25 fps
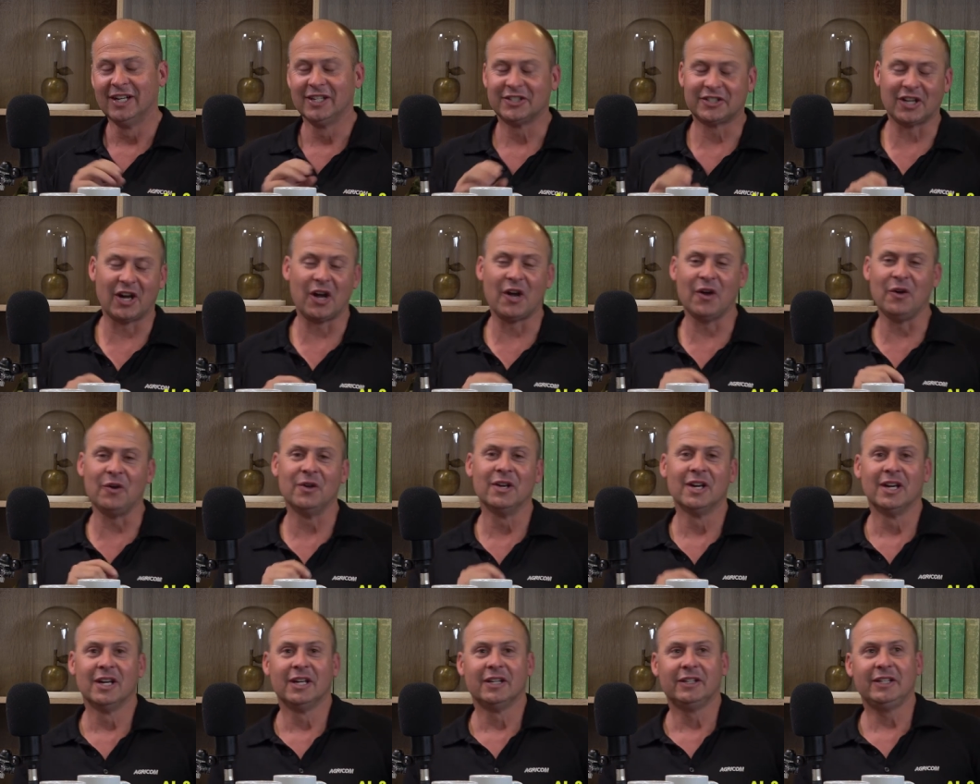So,
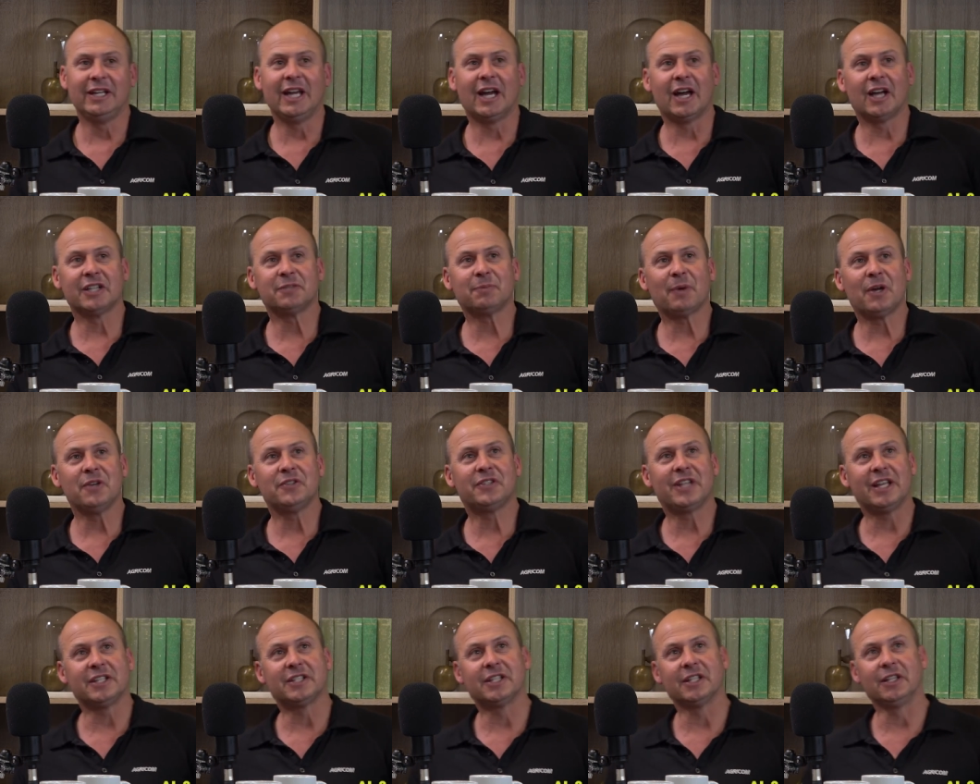yeah, I
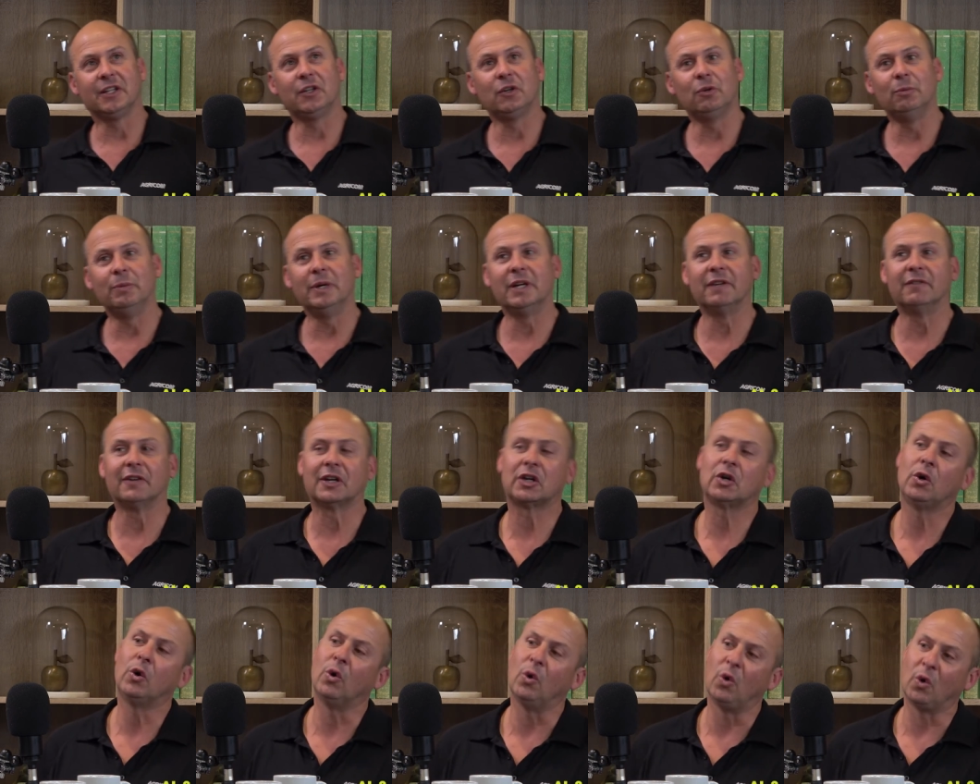suppose that's a little bit of
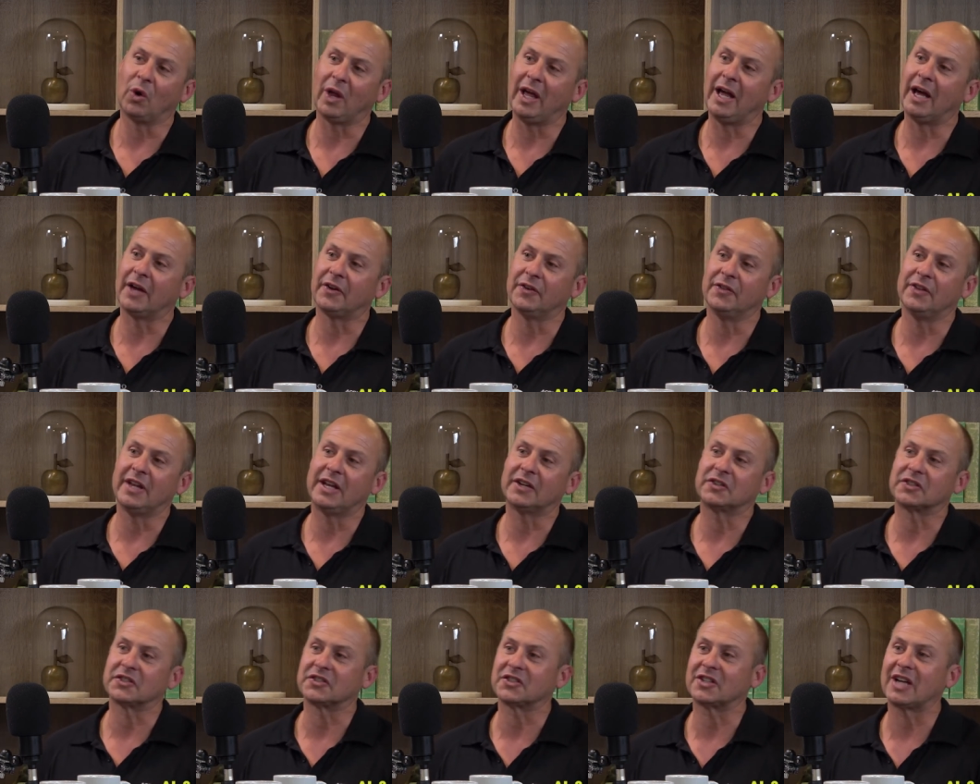a call out in
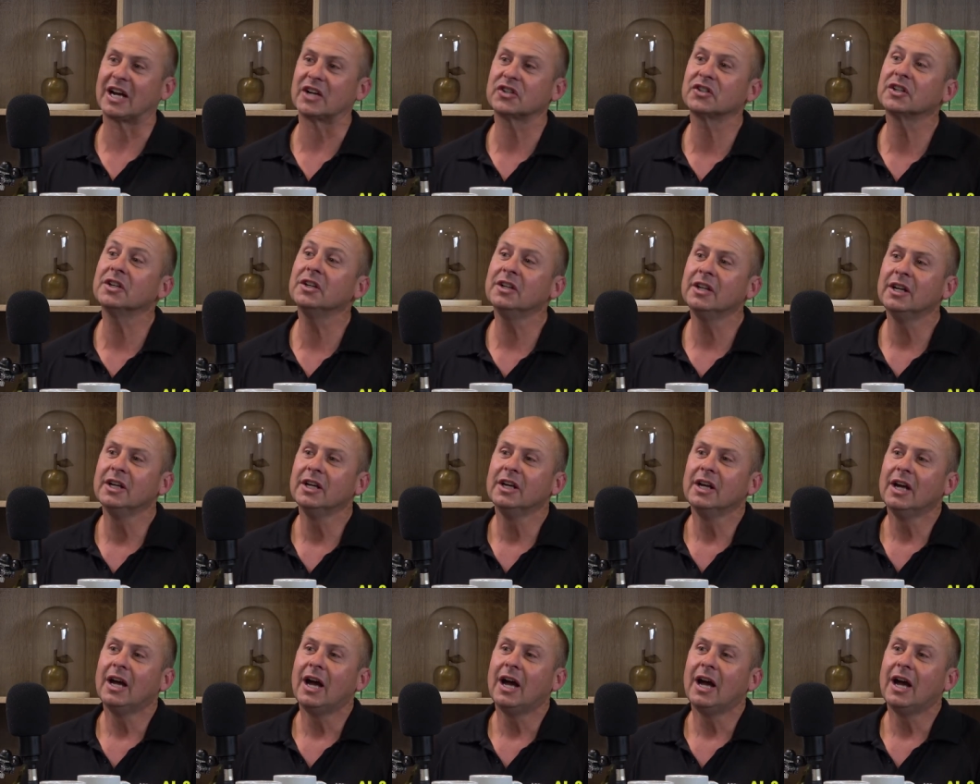that discussion.